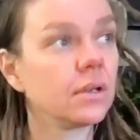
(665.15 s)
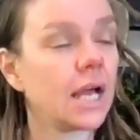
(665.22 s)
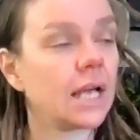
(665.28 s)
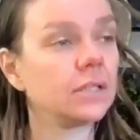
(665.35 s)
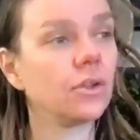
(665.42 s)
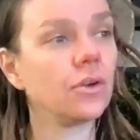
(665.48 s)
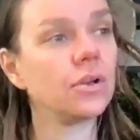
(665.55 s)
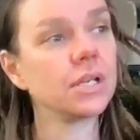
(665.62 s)

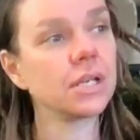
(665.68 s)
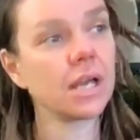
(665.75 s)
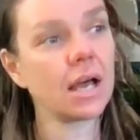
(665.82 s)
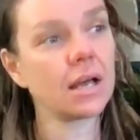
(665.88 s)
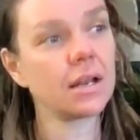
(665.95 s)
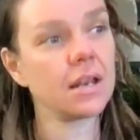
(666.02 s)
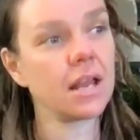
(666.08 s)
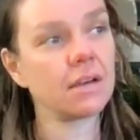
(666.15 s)
and learning how
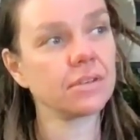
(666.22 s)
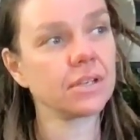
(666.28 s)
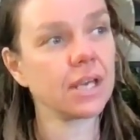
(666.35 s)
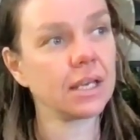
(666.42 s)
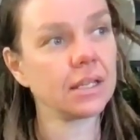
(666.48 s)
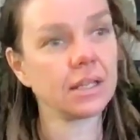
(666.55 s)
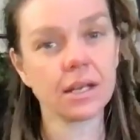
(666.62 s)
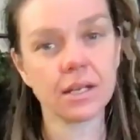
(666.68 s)
to
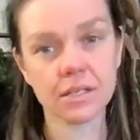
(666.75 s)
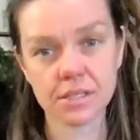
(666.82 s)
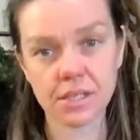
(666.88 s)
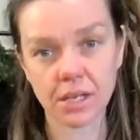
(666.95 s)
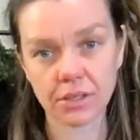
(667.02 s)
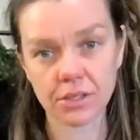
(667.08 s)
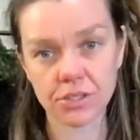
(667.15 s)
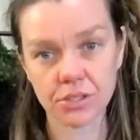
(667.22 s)
navigate that
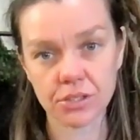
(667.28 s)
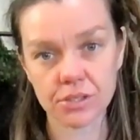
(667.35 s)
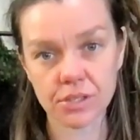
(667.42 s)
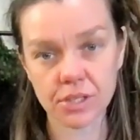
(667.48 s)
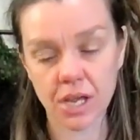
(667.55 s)
intelligence.